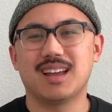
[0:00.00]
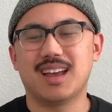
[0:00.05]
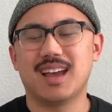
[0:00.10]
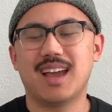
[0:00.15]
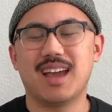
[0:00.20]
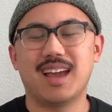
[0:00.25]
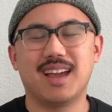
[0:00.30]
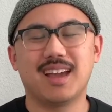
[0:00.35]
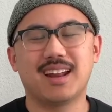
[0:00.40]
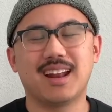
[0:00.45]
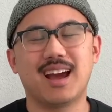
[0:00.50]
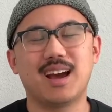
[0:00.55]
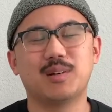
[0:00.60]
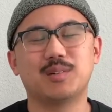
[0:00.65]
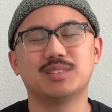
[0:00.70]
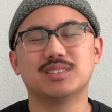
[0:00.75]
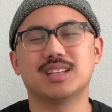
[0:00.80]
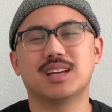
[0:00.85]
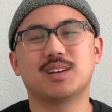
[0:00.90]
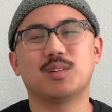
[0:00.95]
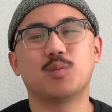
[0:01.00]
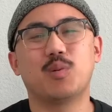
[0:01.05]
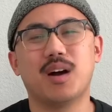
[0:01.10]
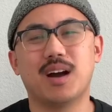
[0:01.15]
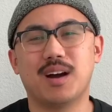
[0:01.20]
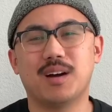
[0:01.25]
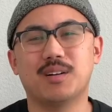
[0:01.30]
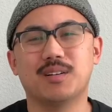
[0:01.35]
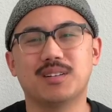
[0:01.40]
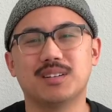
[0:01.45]
And I was like,
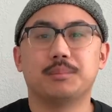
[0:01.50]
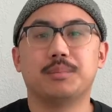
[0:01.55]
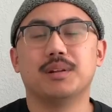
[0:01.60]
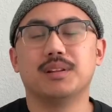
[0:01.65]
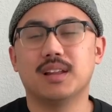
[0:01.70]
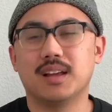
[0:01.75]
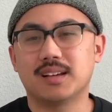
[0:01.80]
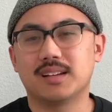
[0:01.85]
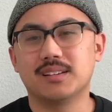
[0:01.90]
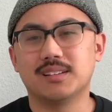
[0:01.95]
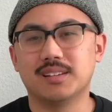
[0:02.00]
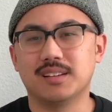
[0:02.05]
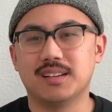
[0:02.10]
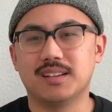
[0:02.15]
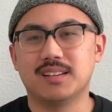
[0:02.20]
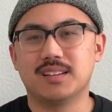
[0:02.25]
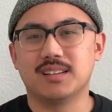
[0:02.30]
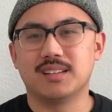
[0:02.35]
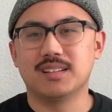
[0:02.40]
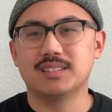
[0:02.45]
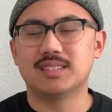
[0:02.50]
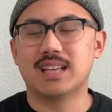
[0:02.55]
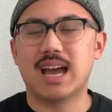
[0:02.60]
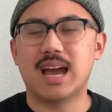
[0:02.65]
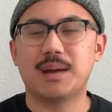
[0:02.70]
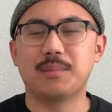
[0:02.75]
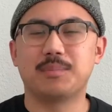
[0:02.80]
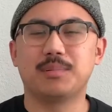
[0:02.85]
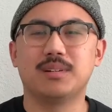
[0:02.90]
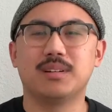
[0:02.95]
wow. But luckily, this
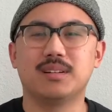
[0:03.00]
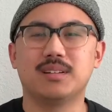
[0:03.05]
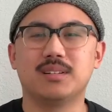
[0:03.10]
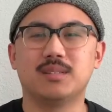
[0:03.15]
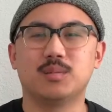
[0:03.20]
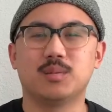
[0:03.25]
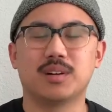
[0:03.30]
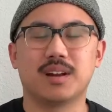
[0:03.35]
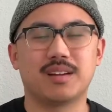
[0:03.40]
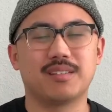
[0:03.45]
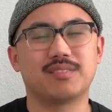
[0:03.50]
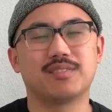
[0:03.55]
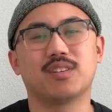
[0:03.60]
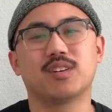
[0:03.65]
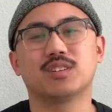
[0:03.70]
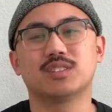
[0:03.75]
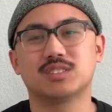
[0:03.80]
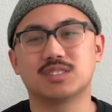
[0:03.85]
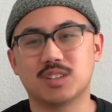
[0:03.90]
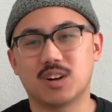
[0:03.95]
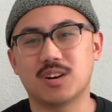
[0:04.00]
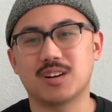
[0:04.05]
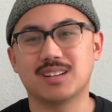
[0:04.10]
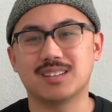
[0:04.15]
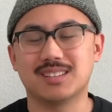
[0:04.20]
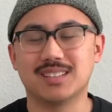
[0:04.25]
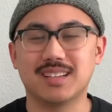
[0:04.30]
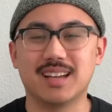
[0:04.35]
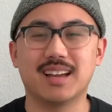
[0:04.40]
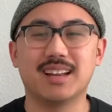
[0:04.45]
happened when I first started
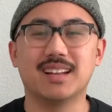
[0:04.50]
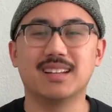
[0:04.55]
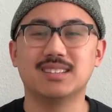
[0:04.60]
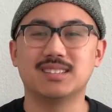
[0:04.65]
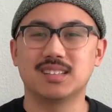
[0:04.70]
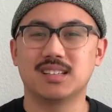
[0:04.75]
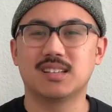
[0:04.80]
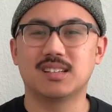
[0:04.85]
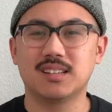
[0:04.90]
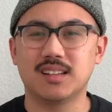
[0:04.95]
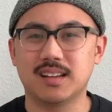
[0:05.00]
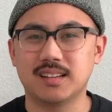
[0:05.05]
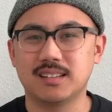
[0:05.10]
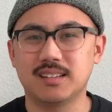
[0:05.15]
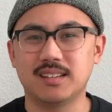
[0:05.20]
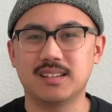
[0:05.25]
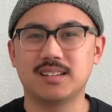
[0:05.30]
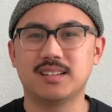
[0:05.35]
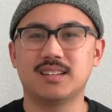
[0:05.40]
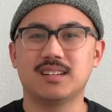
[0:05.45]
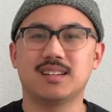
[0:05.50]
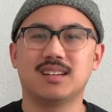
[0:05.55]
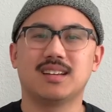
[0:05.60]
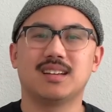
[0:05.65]
to get into collecting.